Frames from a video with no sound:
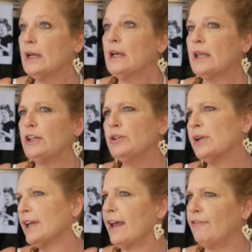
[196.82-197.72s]
that you
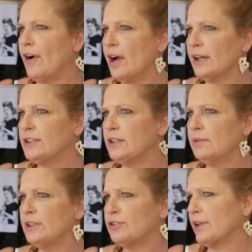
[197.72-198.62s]
can add vodka to
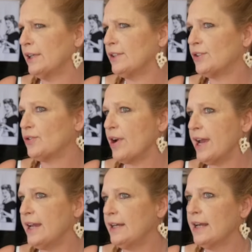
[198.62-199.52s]
it, drink it
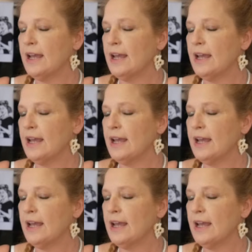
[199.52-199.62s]
straight.